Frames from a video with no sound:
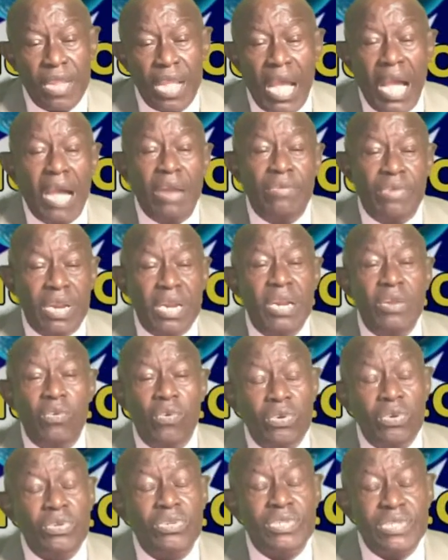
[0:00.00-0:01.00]
I really
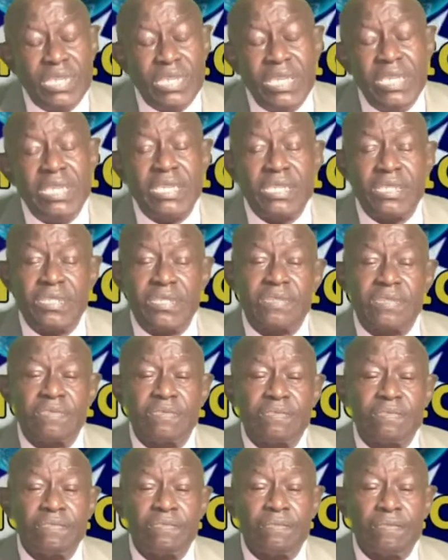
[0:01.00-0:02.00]
want to see this.
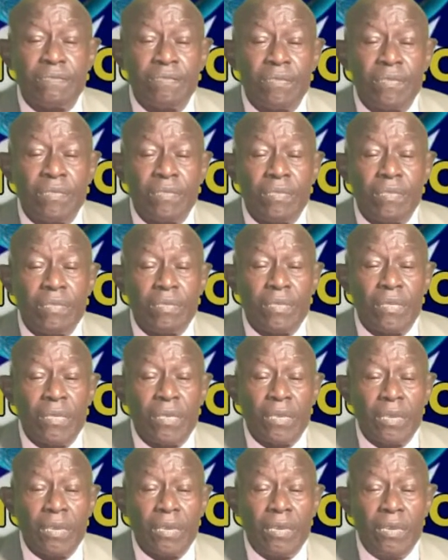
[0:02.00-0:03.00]

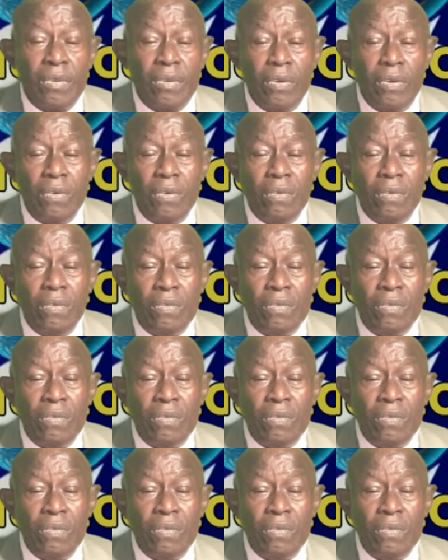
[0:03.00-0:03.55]
You know?